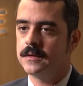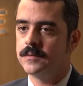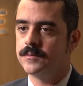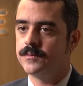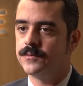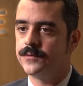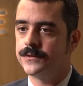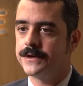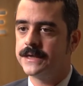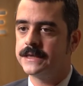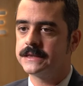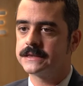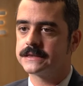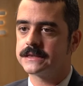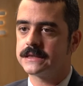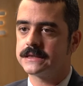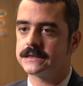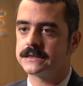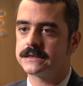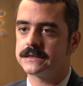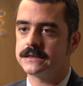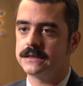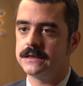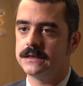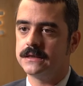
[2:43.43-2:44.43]
brings
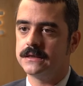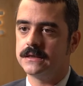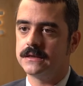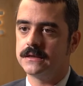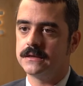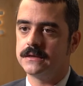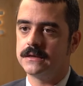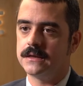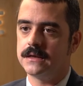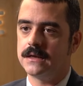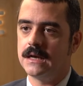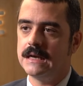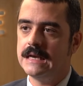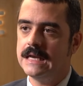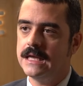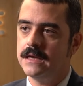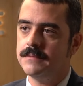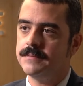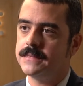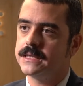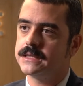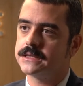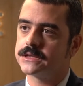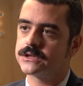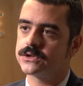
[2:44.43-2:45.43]
us in the
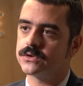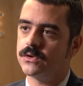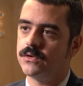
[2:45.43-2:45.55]
limits